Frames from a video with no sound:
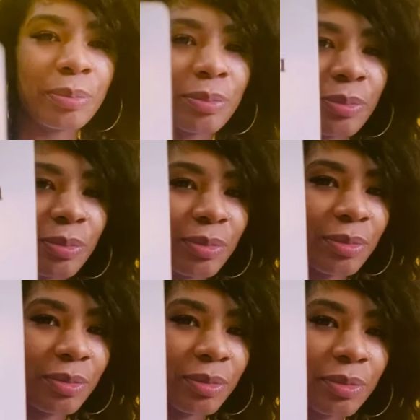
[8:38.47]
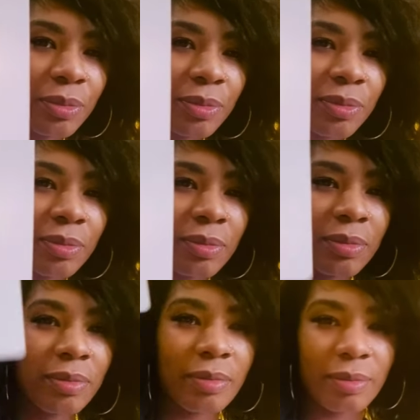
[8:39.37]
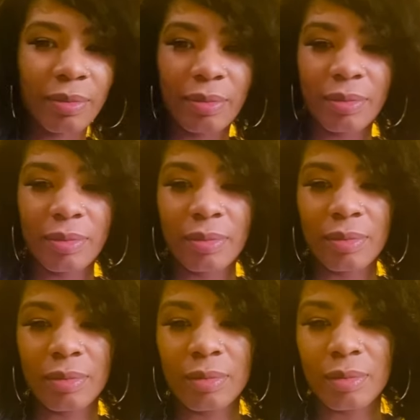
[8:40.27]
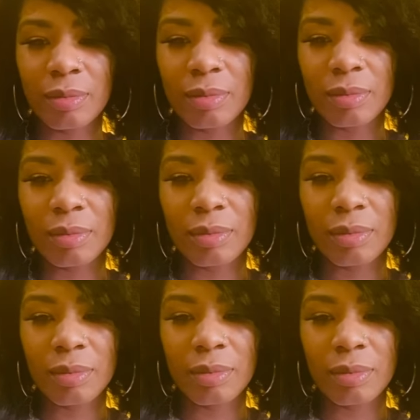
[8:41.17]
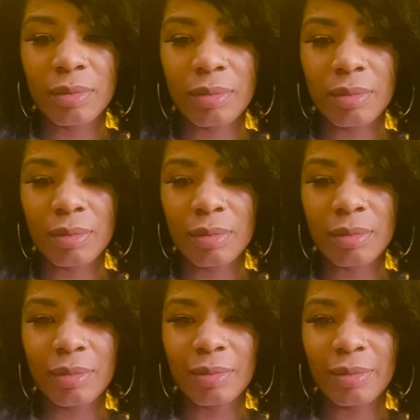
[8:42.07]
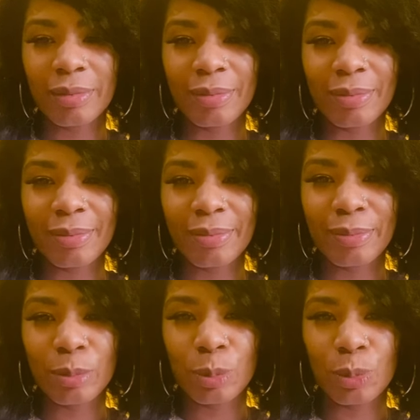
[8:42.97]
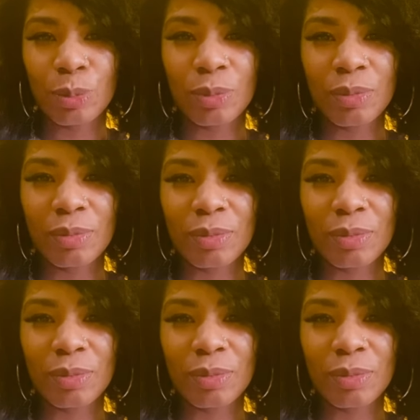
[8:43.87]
No one is speaking in this clip.